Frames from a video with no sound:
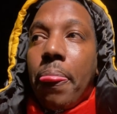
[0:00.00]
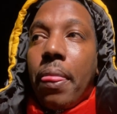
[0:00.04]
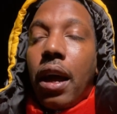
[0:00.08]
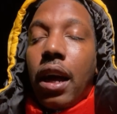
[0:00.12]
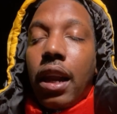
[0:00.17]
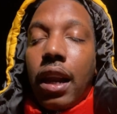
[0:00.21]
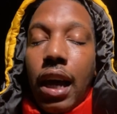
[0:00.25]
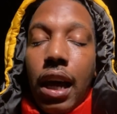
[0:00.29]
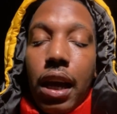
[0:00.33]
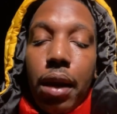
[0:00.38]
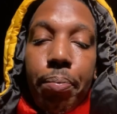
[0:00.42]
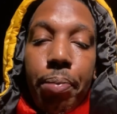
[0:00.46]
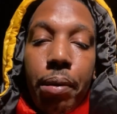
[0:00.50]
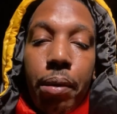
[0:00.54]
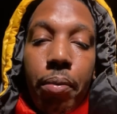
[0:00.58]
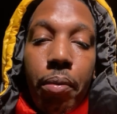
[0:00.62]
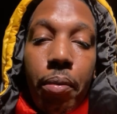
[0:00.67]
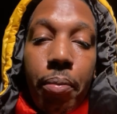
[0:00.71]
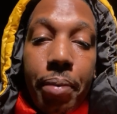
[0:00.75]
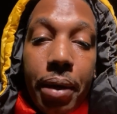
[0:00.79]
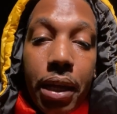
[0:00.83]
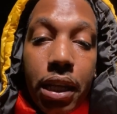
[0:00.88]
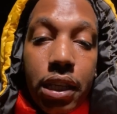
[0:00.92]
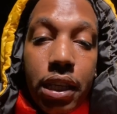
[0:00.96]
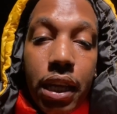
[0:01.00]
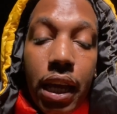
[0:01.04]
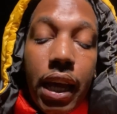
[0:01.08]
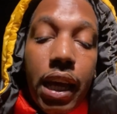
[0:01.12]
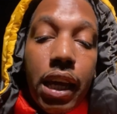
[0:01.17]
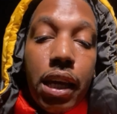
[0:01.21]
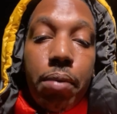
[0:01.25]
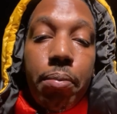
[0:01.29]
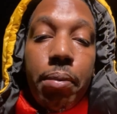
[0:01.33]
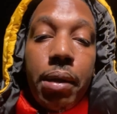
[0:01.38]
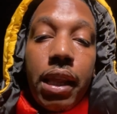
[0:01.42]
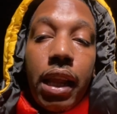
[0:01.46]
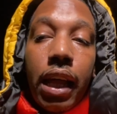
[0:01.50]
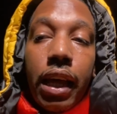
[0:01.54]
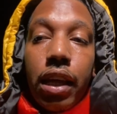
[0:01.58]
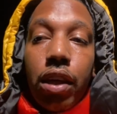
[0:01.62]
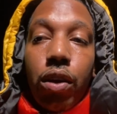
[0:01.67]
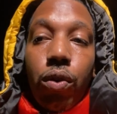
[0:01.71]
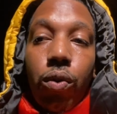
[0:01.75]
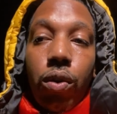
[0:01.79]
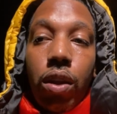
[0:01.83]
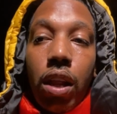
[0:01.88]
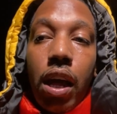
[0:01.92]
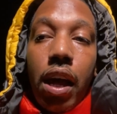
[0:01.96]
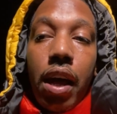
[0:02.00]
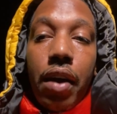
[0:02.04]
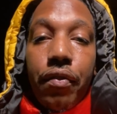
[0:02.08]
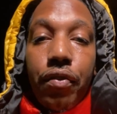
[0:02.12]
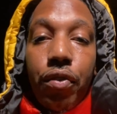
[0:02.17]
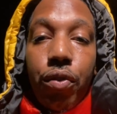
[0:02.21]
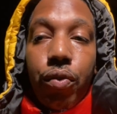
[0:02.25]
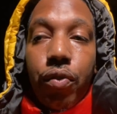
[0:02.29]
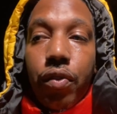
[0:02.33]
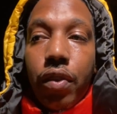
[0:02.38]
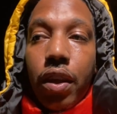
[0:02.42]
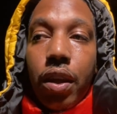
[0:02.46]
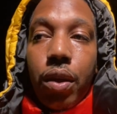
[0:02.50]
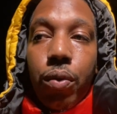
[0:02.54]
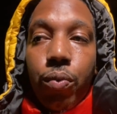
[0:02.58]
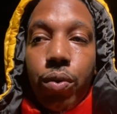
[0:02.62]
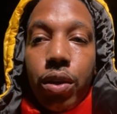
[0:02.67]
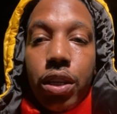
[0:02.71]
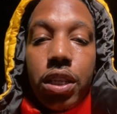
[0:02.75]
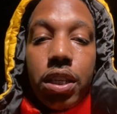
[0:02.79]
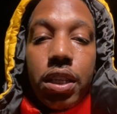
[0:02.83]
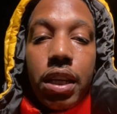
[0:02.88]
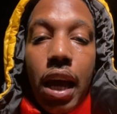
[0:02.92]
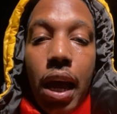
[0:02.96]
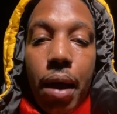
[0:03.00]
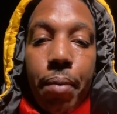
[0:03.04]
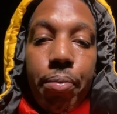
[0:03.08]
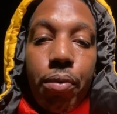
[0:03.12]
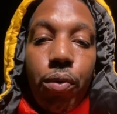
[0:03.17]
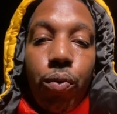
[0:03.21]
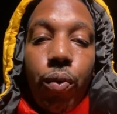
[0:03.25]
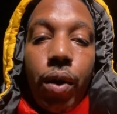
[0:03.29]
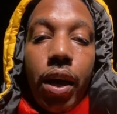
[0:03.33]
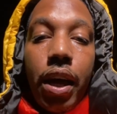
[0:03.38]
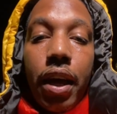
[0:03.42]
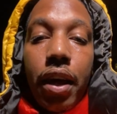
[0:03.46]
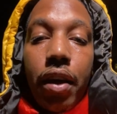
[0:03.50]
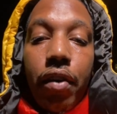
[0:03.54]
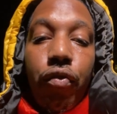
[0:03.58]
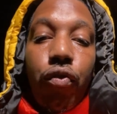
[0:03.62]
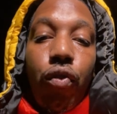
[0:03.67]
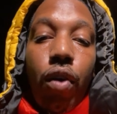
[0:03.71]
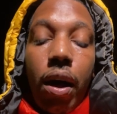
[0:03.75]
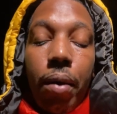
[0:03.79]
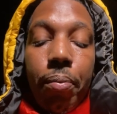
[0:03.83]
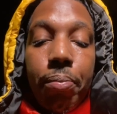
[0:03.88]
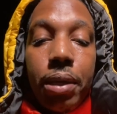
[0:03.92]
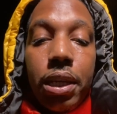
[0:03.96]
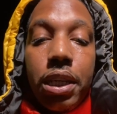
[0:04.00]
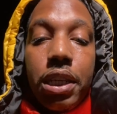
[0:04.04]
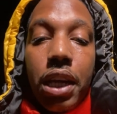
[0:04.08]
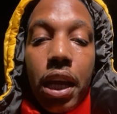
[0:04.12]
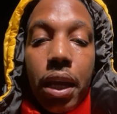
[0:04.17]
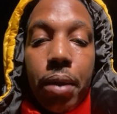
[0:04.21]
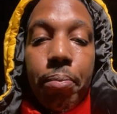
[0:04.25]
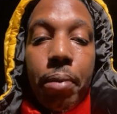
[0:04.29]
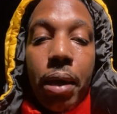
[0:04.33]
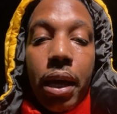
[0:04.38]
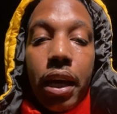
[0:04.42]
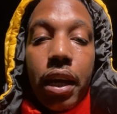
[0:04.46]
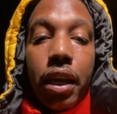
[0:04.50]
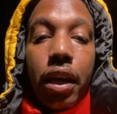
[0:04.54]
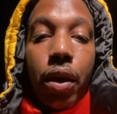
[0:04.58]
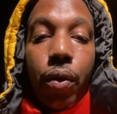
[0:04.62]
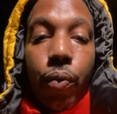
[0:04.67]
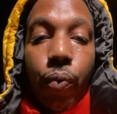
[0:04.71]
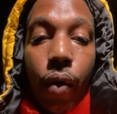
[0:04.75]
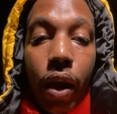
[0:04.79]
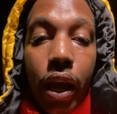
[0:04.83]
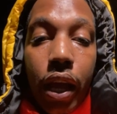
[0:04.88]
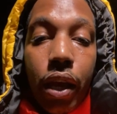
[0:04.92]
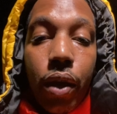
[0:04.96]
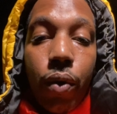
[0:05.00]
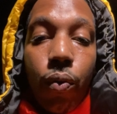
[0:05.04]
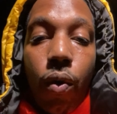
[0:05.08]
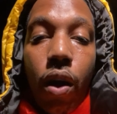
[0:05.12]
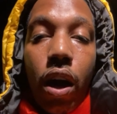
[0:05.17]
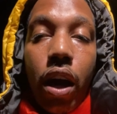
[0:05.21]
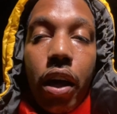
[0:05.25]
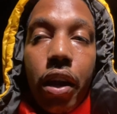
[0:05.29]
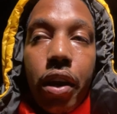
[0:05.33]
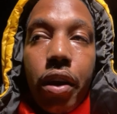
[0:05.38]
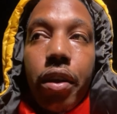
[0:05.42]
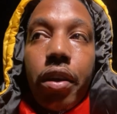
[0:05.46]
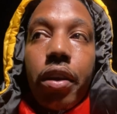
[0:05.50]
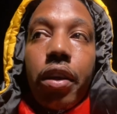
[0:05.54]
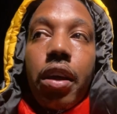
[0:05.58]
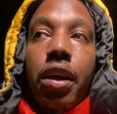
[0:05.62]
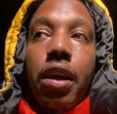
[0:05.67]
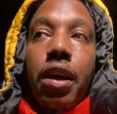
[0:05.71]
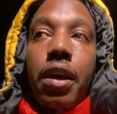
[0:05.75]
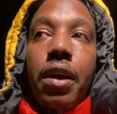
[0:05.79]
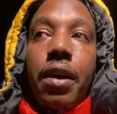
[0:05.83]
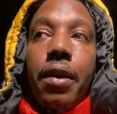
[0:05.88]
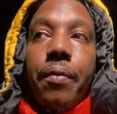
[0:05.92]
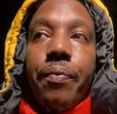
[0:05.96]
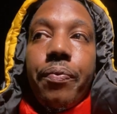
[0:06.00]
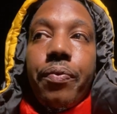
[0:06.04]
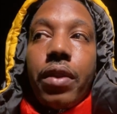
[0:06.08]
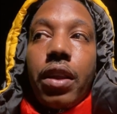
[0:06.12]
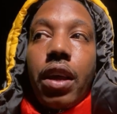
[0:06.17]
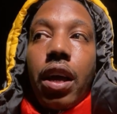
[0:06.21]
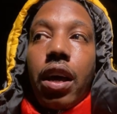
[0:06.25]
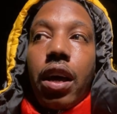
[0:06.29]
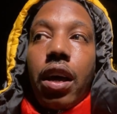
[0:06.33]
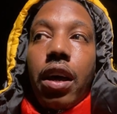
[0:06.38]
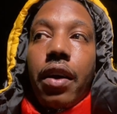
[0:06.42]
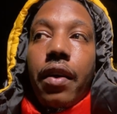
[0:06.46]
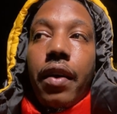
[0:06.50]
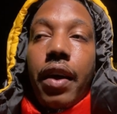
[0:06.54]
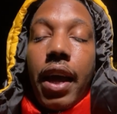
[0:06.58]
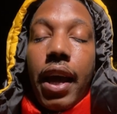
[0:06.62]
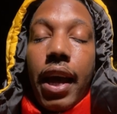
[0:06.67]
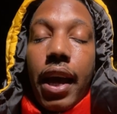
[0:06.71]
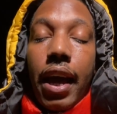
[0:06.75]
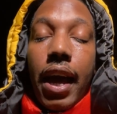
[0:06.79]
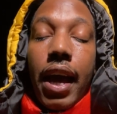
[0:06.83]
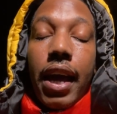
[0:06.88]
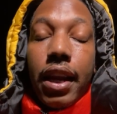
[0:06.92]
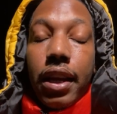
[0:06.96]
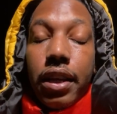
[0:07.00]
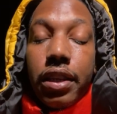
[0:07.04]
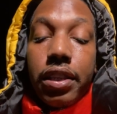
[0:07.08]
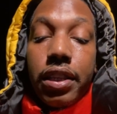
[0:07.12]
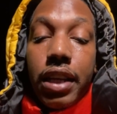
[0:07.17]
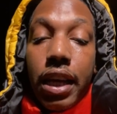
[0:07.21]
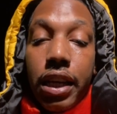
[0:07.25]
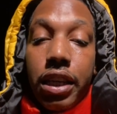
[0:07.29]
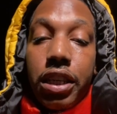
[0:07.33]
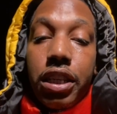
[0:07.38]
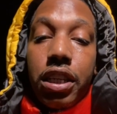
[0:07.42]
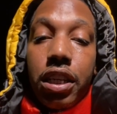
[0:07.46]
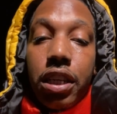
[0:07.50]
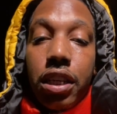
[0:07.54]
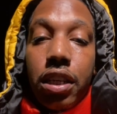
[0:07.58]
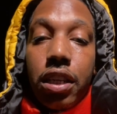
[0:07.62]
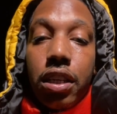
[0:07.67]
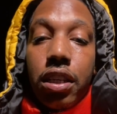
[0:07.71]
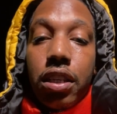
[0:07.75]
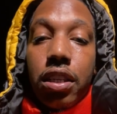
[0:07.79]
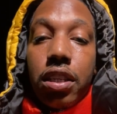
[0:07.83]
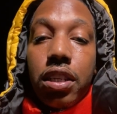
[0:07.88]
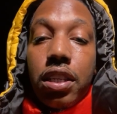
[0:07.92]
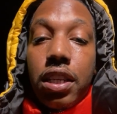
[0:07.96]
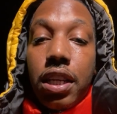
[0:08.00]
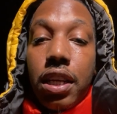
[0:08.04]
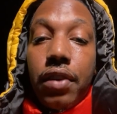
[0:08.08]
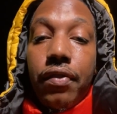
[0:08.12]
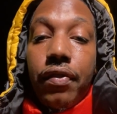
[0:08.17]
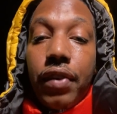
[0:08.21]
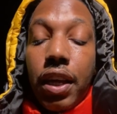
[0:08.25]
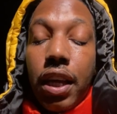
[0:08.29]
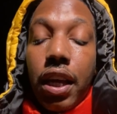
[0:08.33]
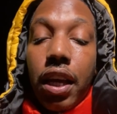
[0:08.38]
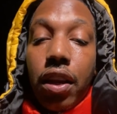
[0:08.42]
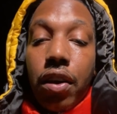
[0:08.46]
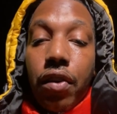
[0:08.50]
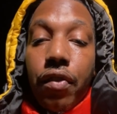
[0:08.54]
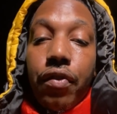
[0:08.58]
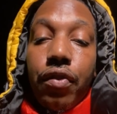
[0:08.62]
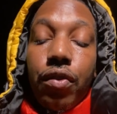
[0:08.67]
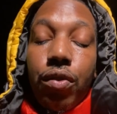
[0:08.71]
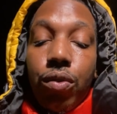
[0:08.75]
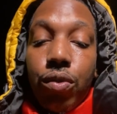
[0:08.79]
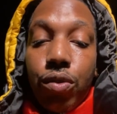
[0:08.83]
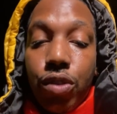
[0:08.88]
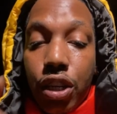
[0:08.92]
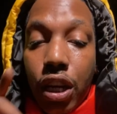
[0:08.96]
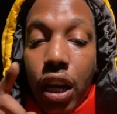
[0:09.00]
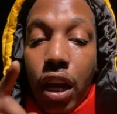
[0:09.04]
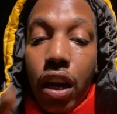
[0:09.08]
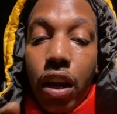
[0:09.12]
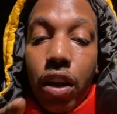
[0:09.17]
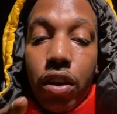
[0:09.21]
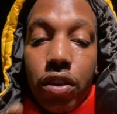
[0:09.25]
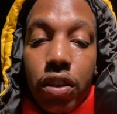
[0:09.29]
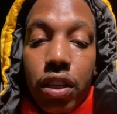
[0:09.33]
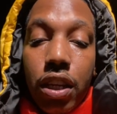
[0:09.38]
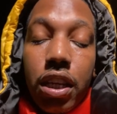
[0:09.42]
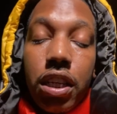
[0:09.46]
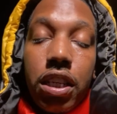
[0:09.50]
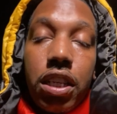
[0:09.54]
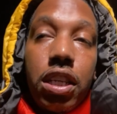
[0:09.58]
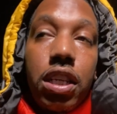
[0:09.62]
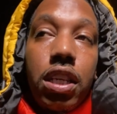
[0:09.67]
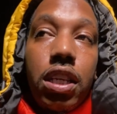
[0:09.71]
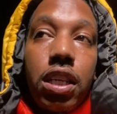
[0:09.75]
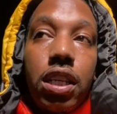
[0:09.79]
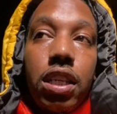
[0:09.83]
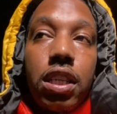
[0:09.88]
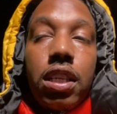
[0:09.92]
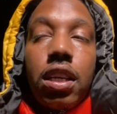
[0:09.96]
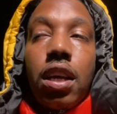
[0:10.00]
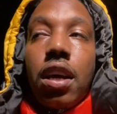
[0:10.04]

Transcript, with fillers: a lot of people been tagging me like, yo, Clive, you seen what just happened with FYB J Mane and Rainwater uh, at a Say Cheese TV interview. Shout out to Say Cheese.